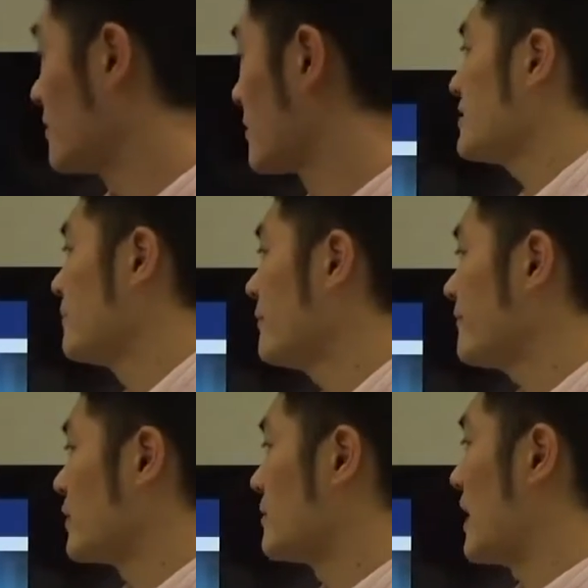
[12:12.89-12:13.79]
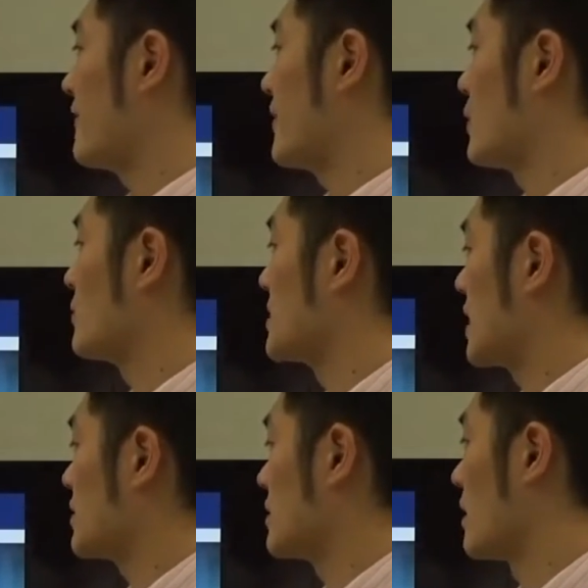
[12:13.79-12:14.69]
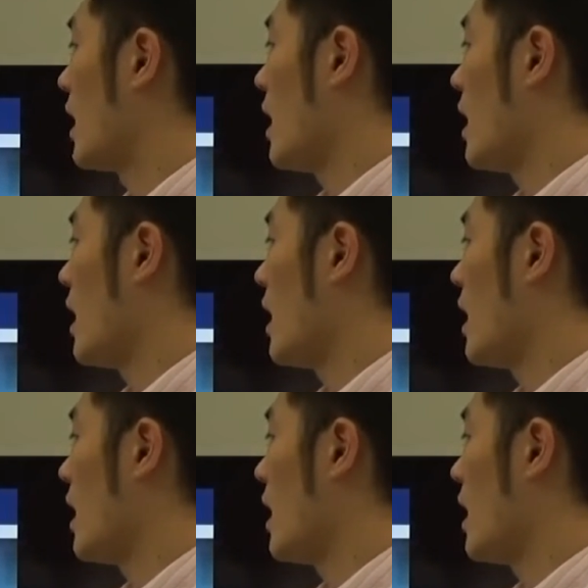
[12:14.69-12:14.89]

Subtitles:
Let's move to FAQ section.